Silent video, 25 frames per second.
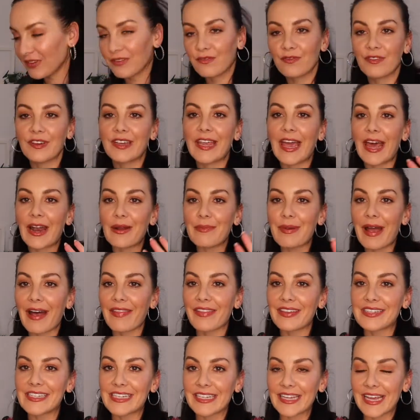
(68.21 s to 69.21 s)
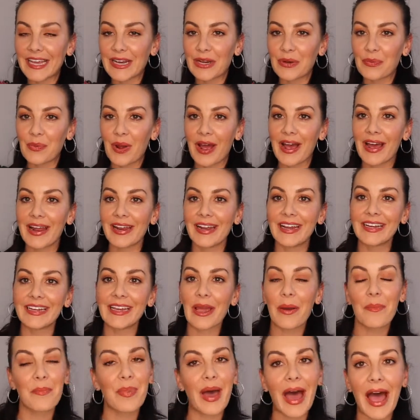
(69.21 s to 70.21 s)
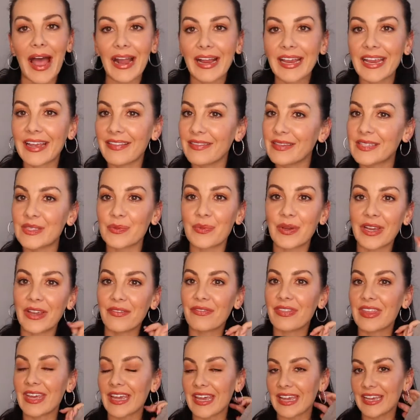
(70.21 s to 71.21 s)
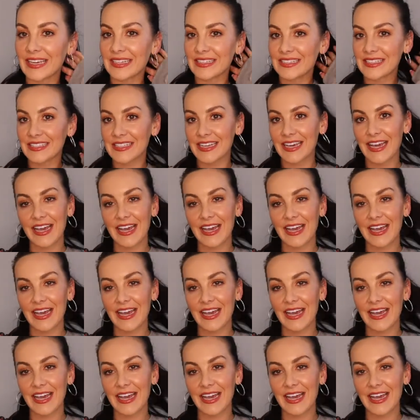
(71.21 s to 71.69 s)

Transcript: Forget about the deleted one, get back in the swing of things.